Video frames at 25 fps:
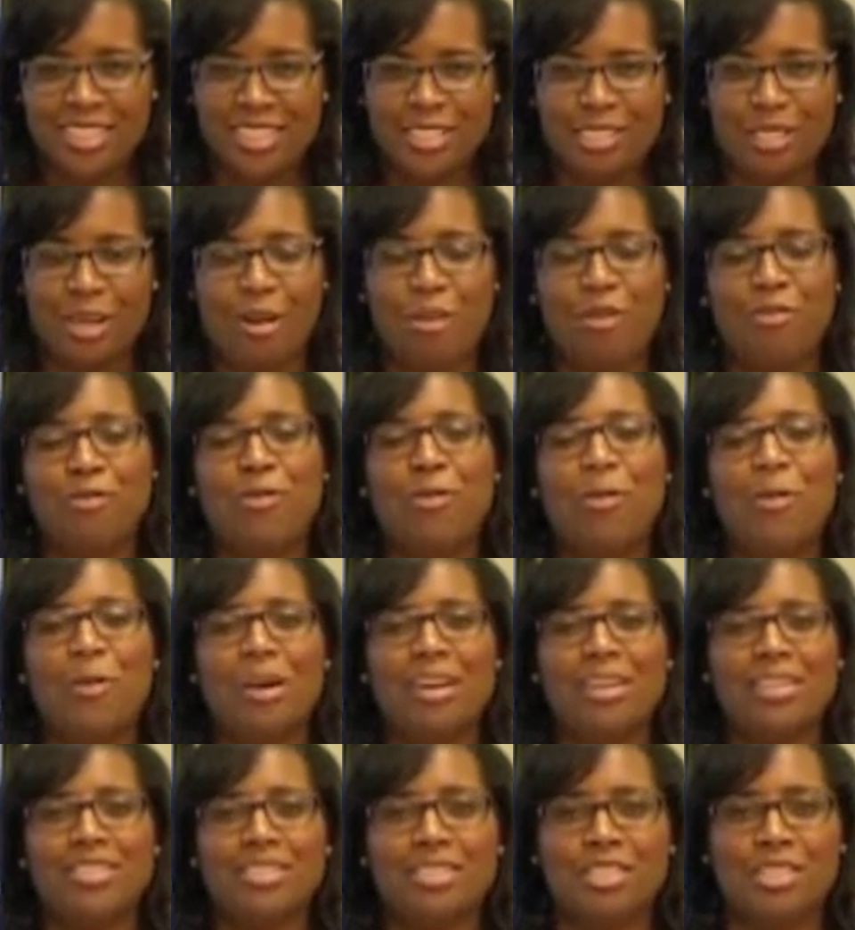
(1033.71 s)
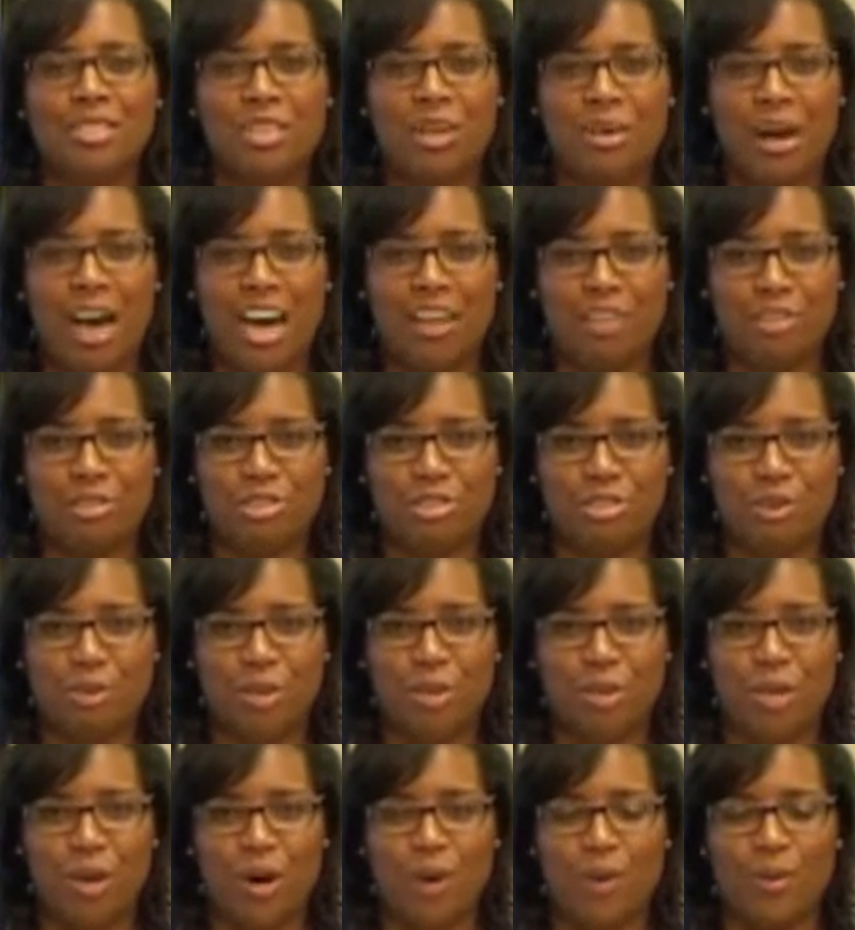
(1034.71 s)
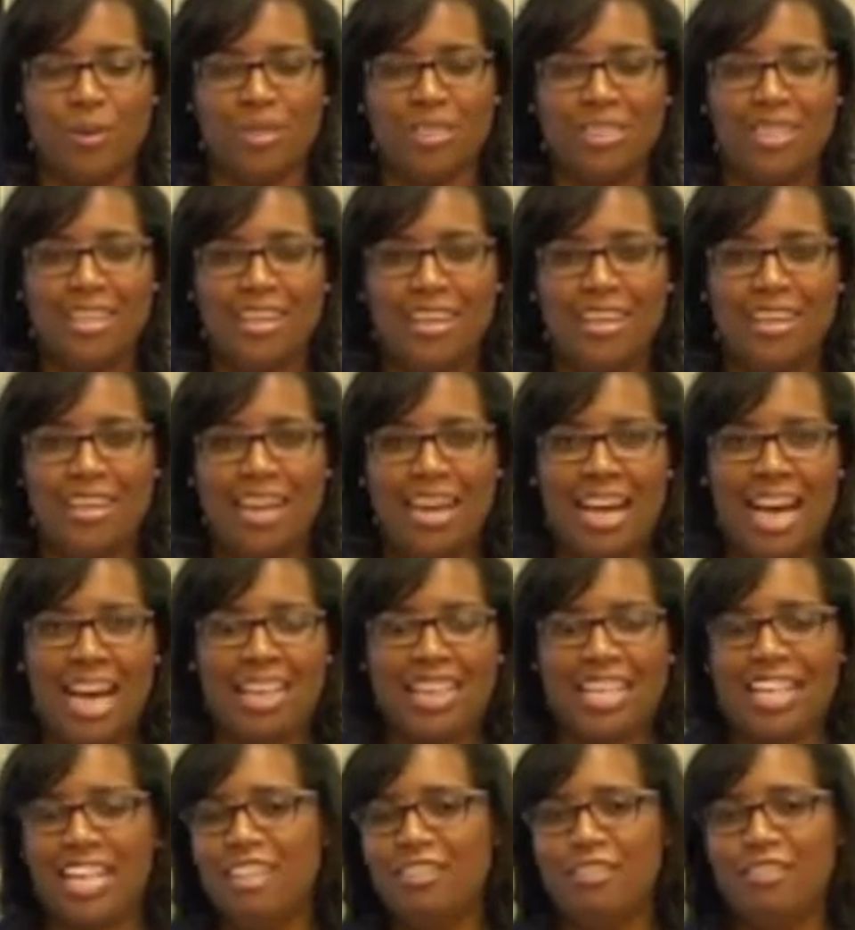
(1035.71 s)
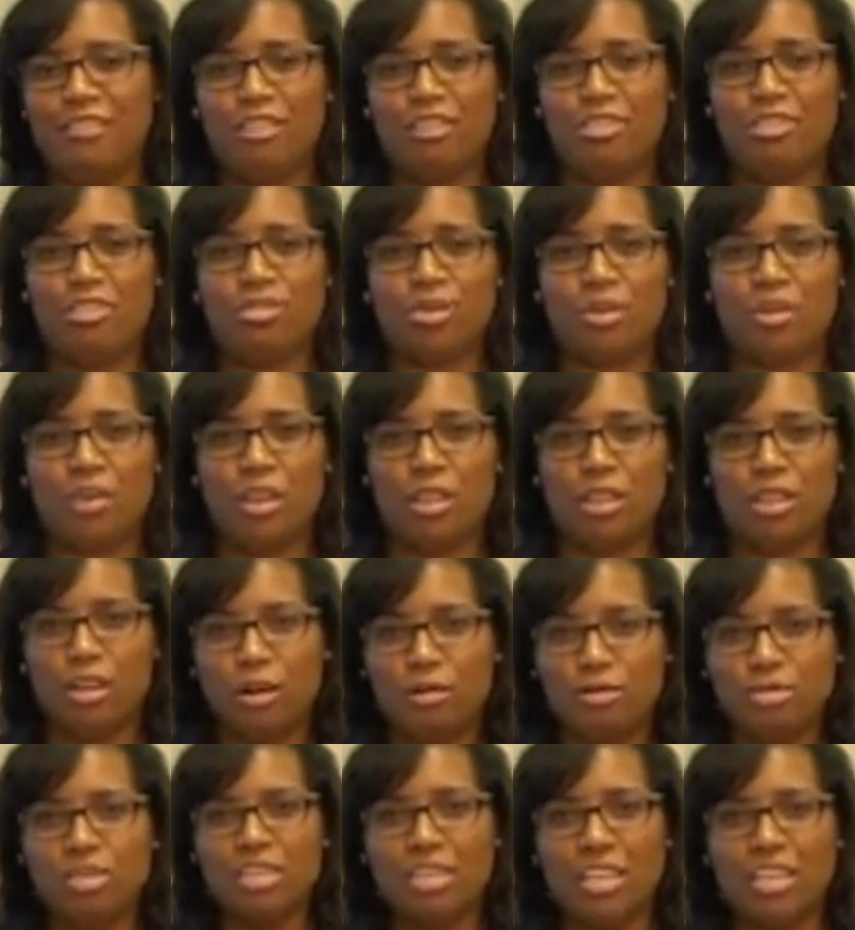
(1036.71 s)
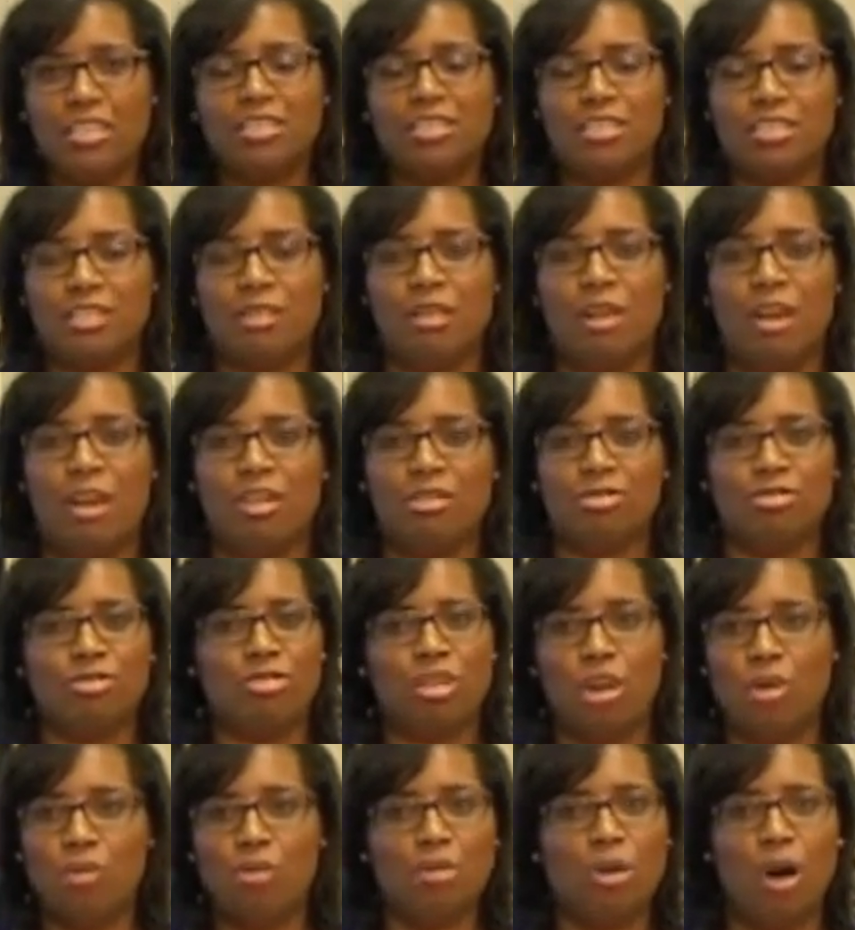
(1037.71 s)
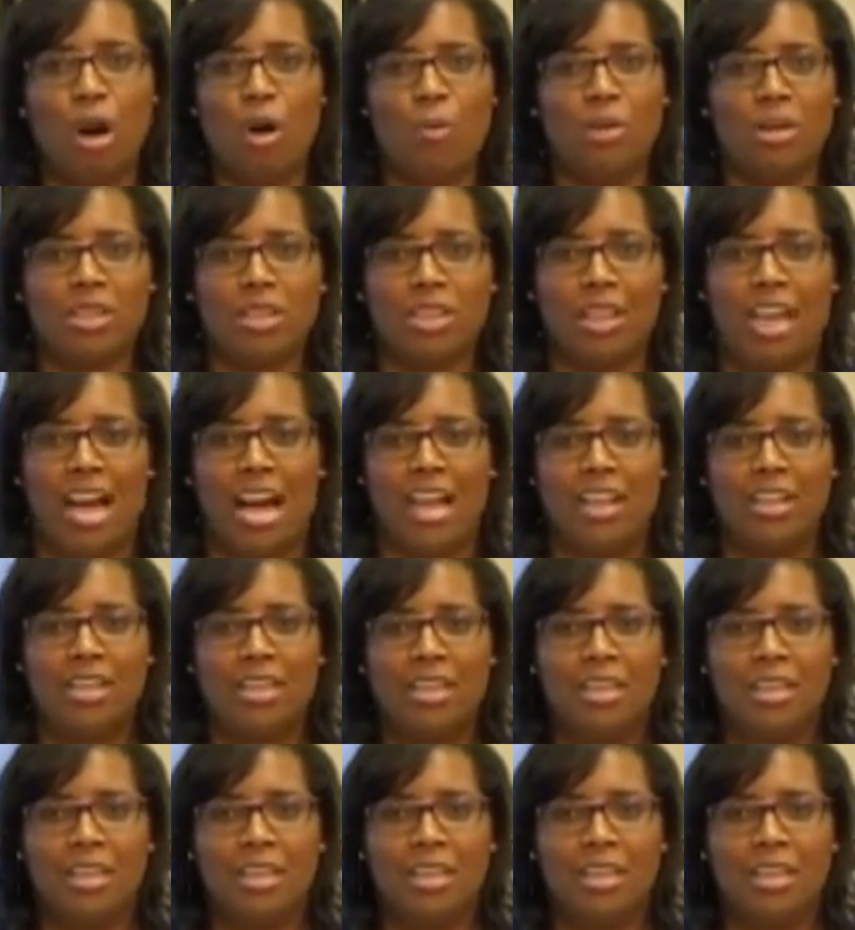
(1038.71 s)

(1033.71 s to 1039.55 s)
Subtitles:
So, of course, you know how the story goes. At the end of this story, those sons-in-laws don't go with Lot.